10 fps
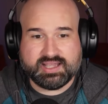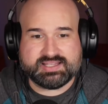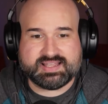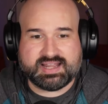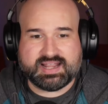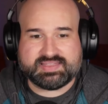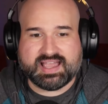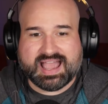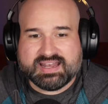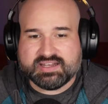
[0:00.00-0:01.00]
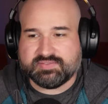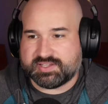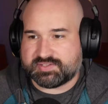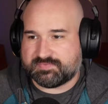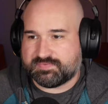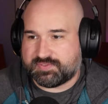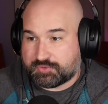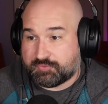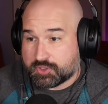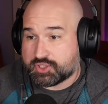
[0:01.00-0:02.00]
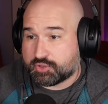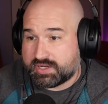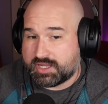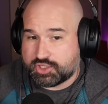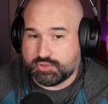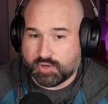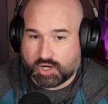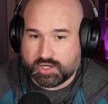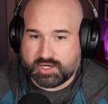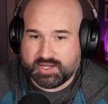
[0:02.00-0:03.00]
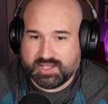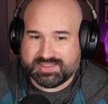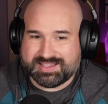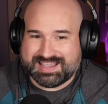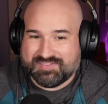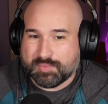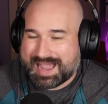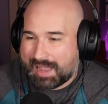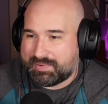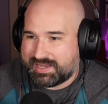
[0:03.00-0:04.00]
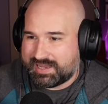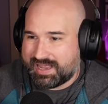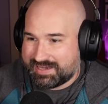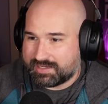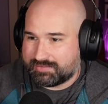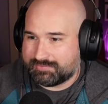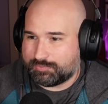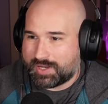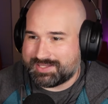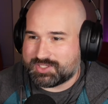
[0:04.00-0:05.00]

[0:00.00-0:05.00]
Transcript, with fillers: It's that at the end of this first three issue arc, they give him a happy ending, right?